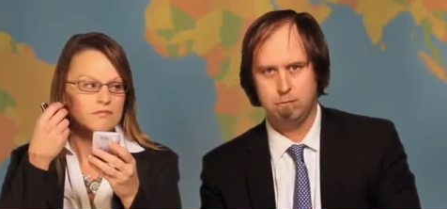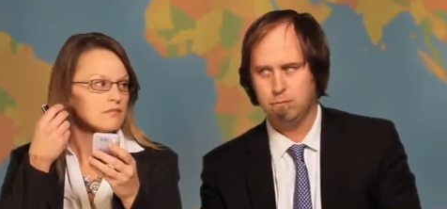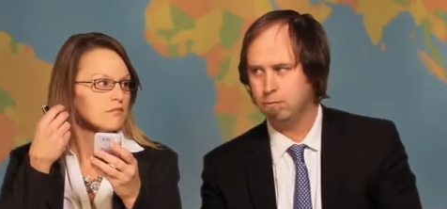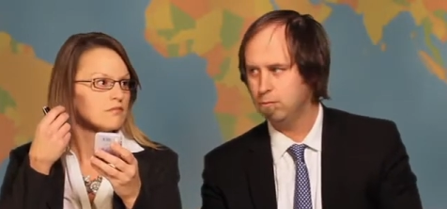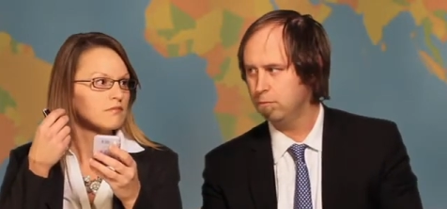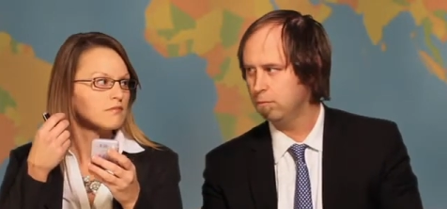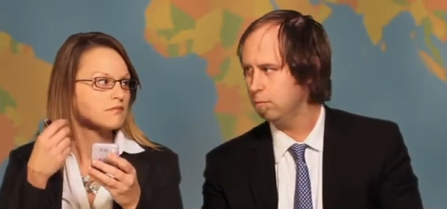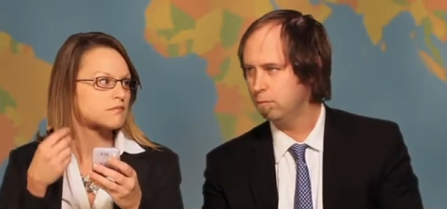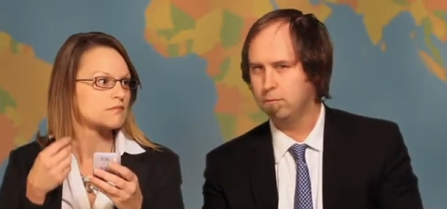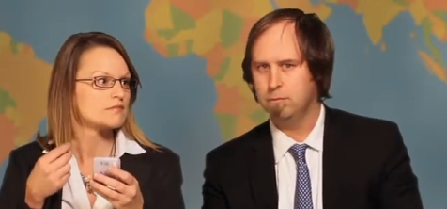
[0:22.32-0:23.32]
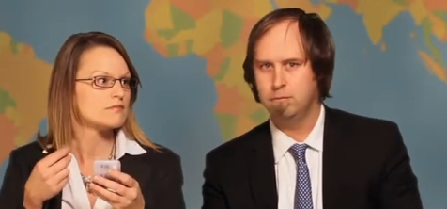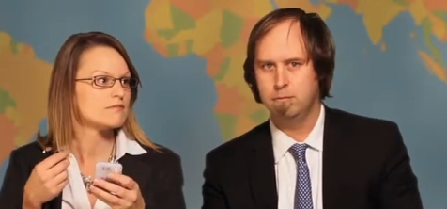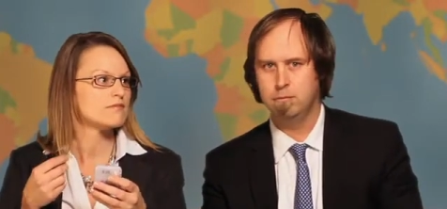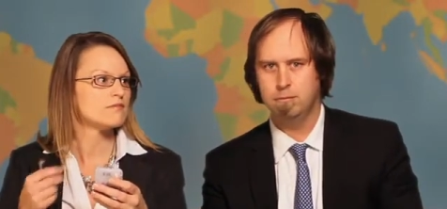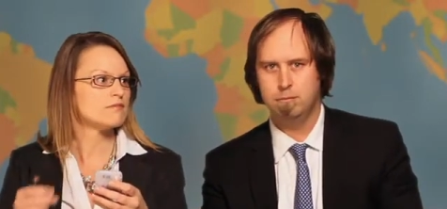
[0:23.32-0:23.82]
Speaker 1: You're on.
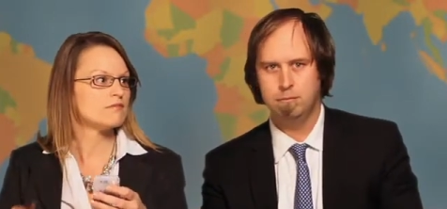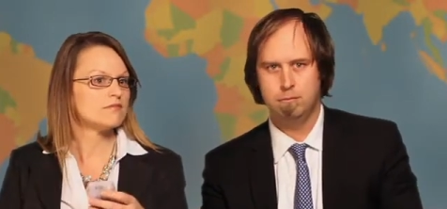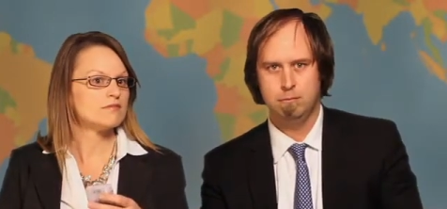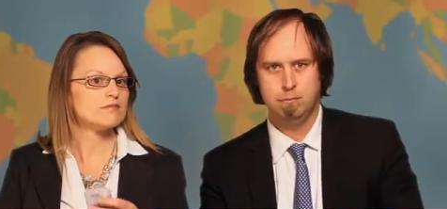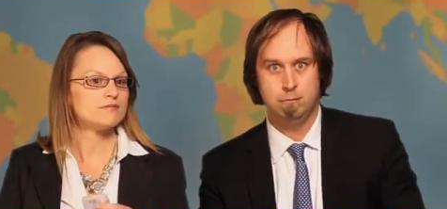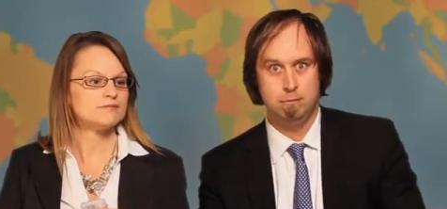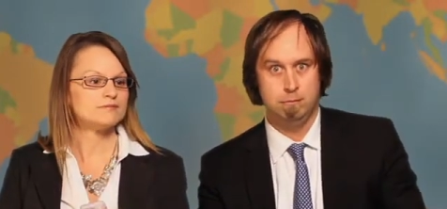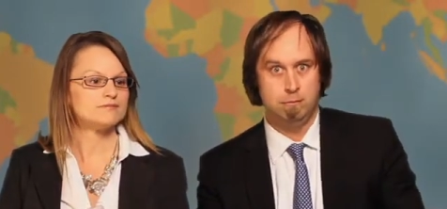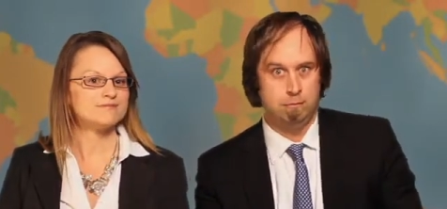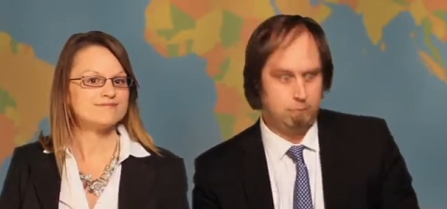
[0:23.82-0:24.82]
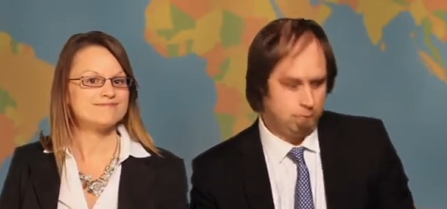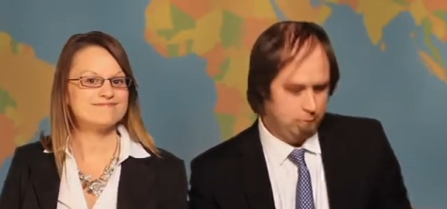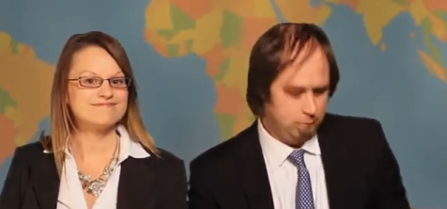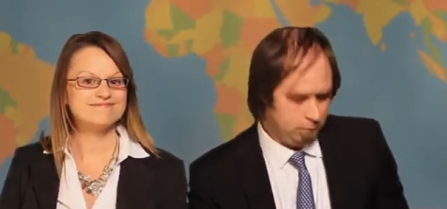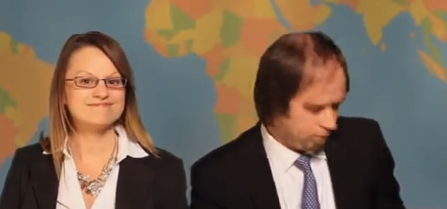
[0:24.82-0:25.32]
you're on right
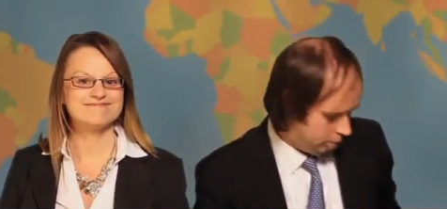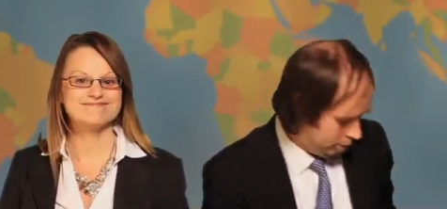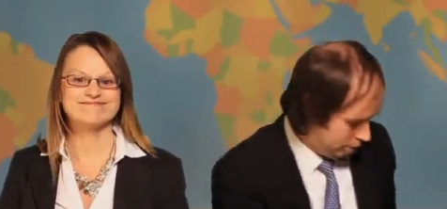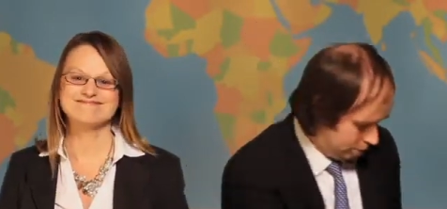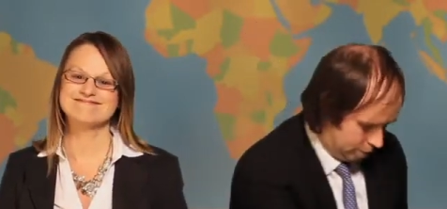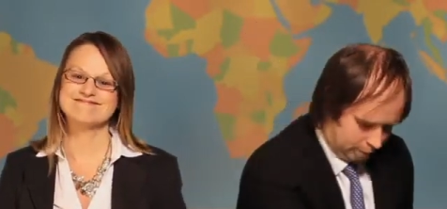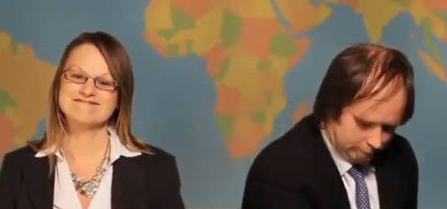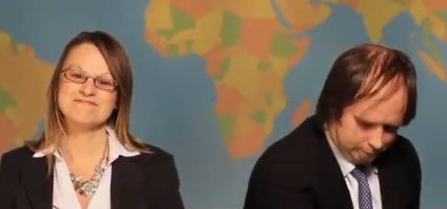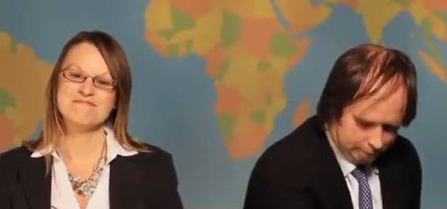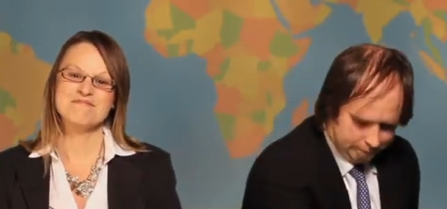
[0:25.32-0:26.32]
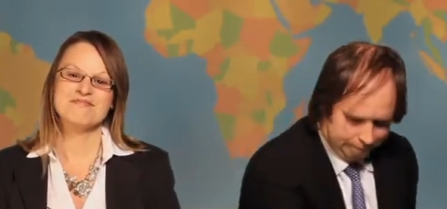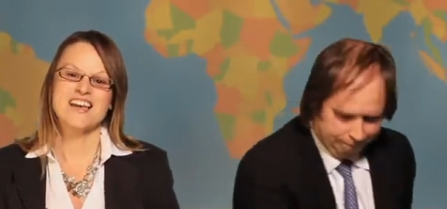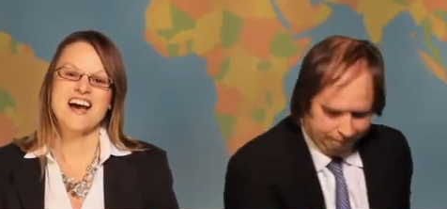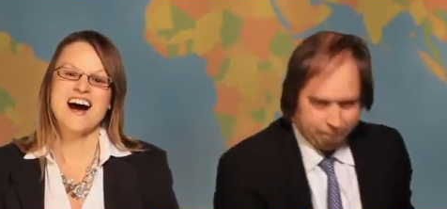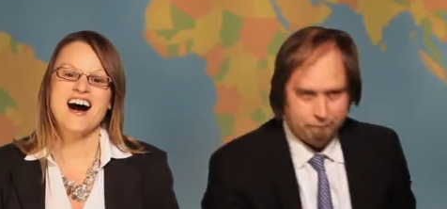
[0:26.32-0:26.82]
now.
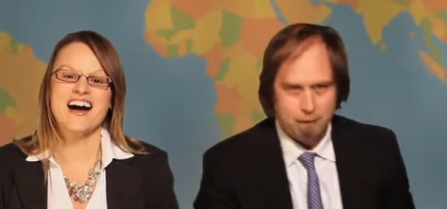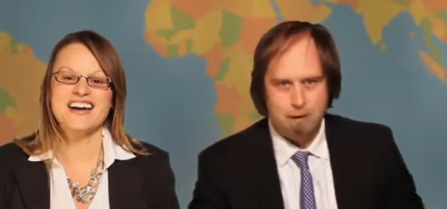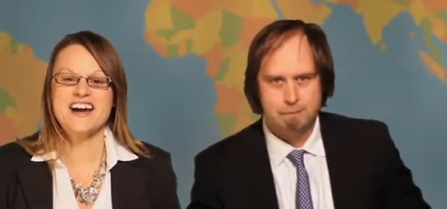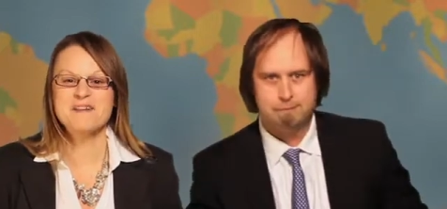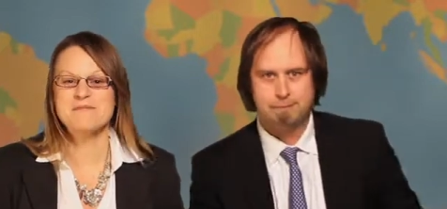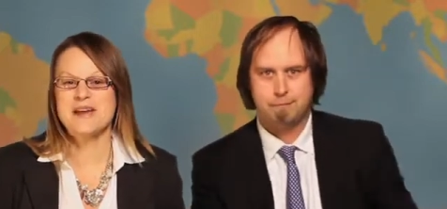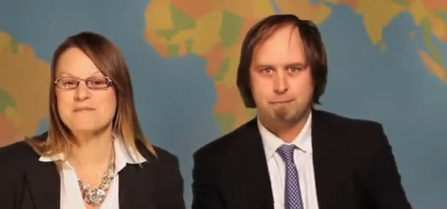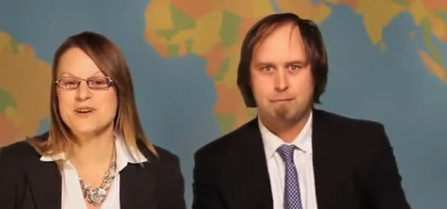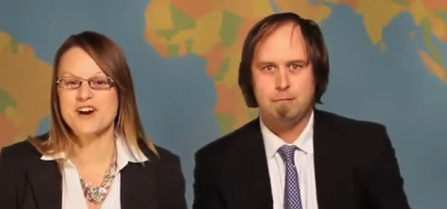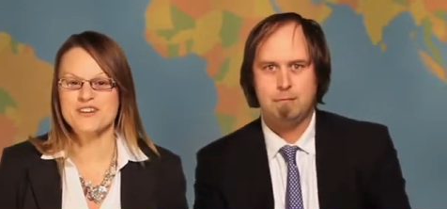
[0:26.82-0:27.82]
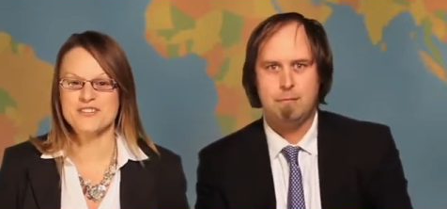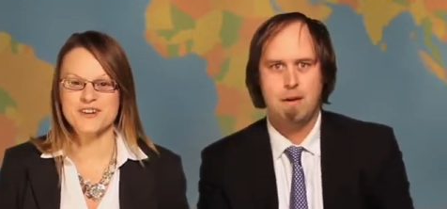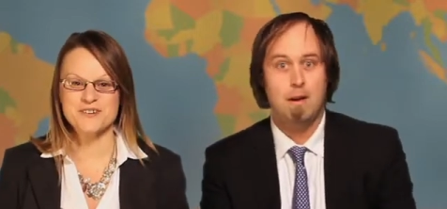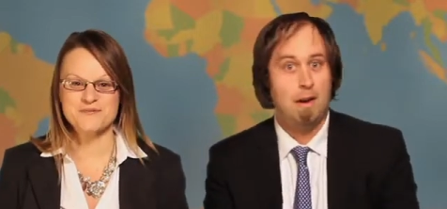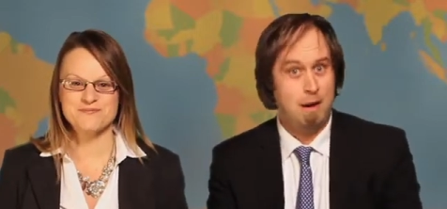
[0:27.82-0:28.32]
Hi, I'm Pam
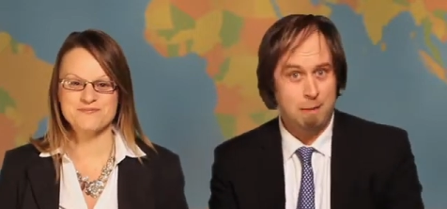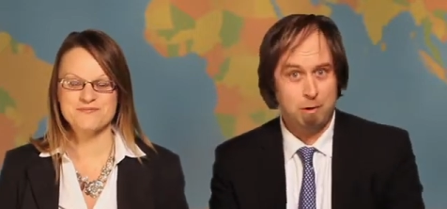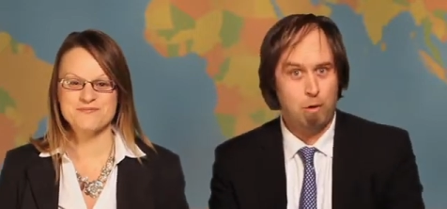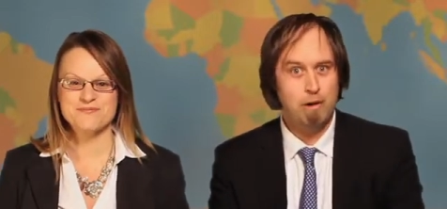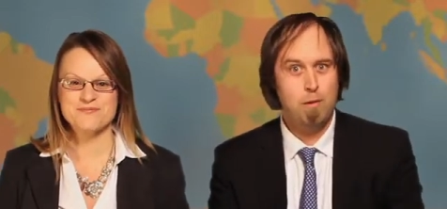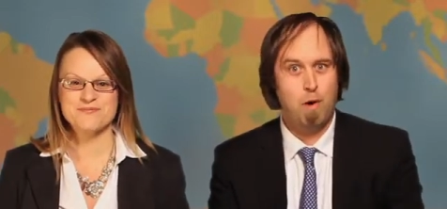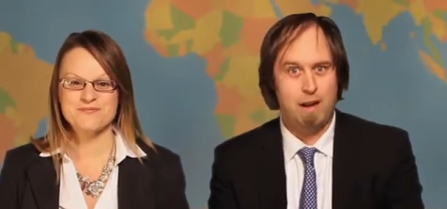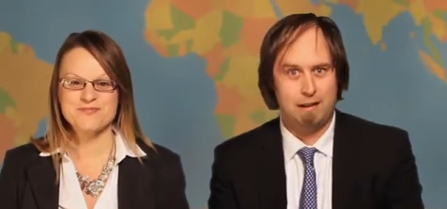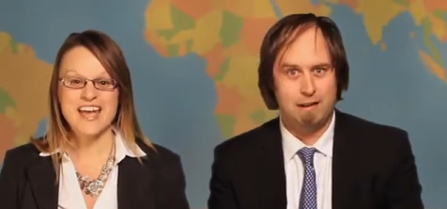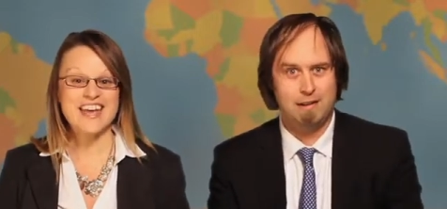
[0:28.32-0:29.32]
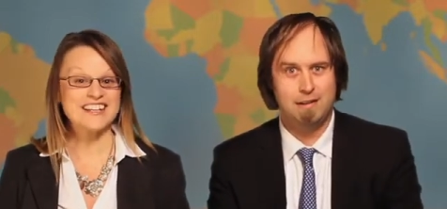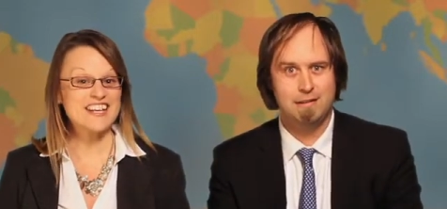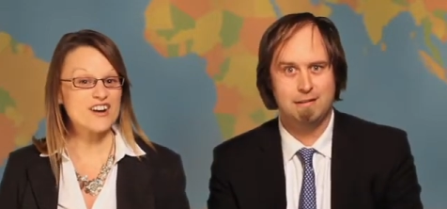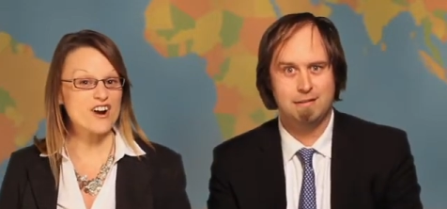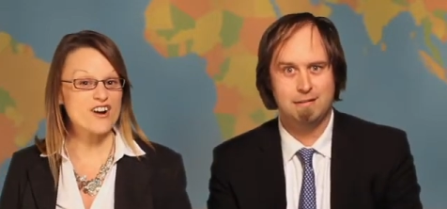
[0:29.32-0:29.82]
MacArthur. And
Speaker 2: I'm Courtney Widley. And
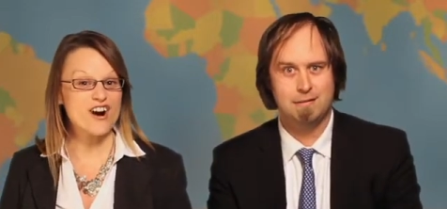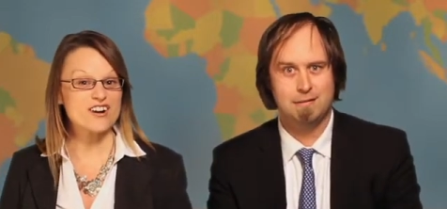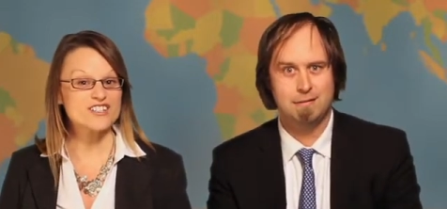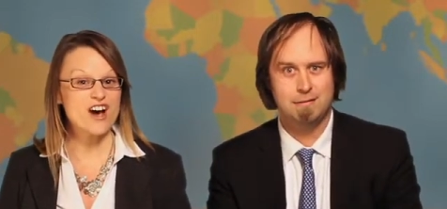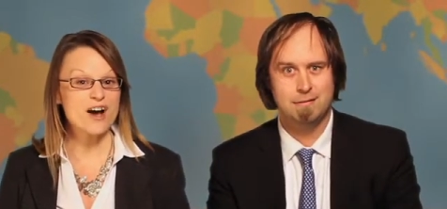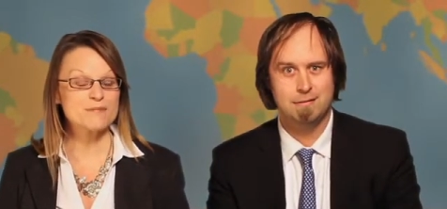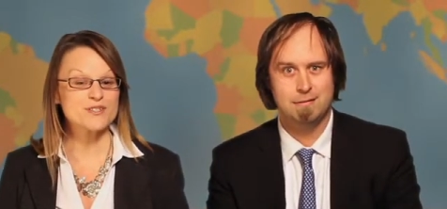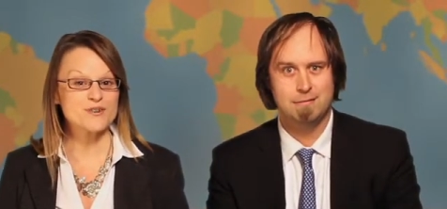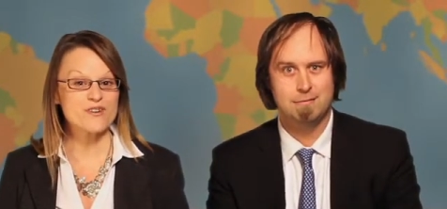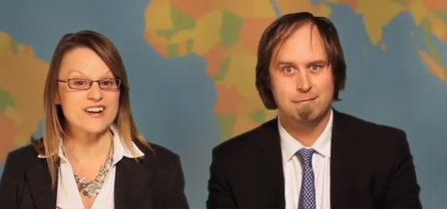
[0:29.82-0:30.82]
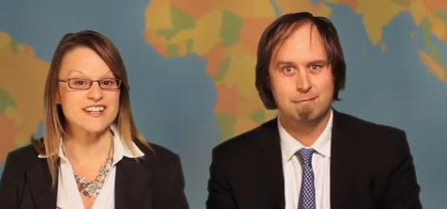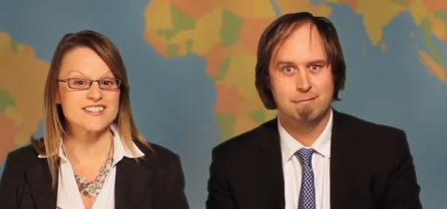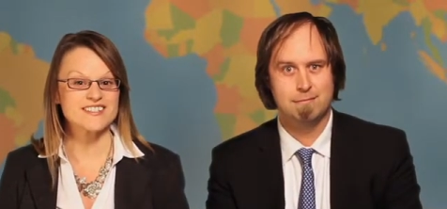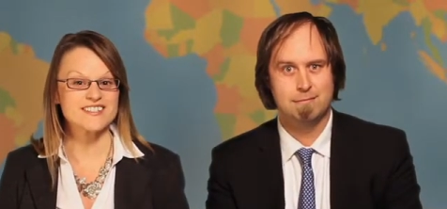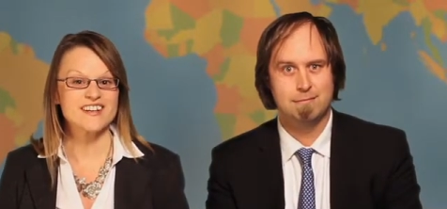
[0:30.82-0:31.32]
Speaker 1: here are our top
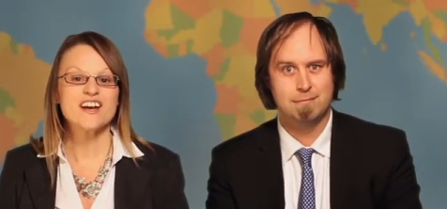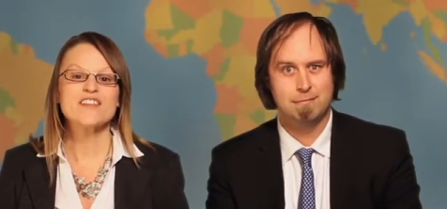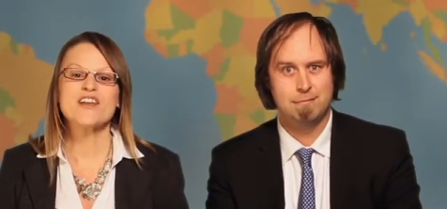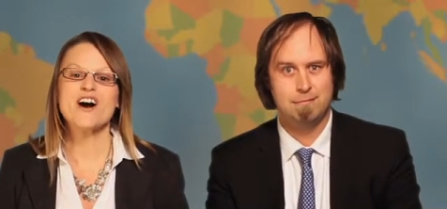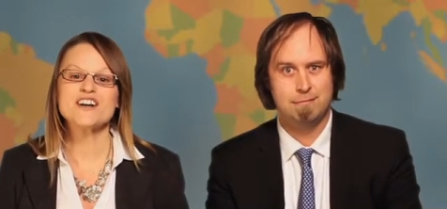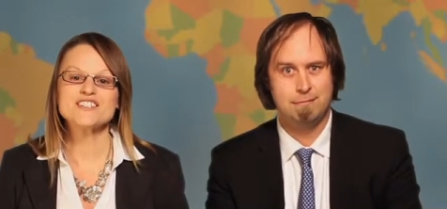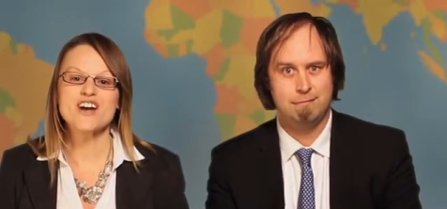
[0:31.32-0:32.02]
stories. The Heart